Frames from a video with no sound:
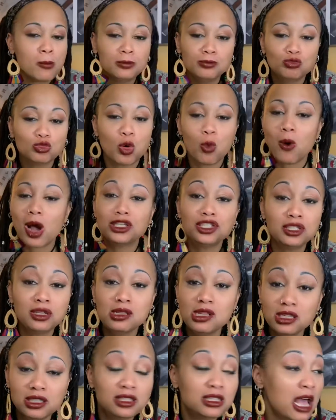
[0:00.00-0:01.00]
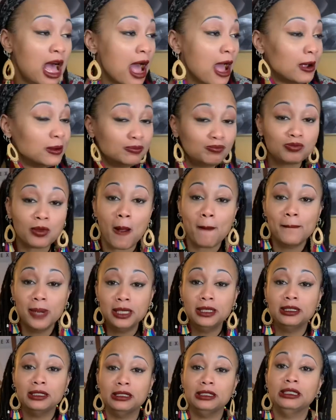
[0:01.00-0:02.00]
Why should this time be
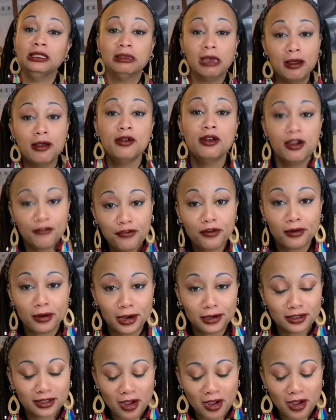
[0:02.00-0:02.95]
any different?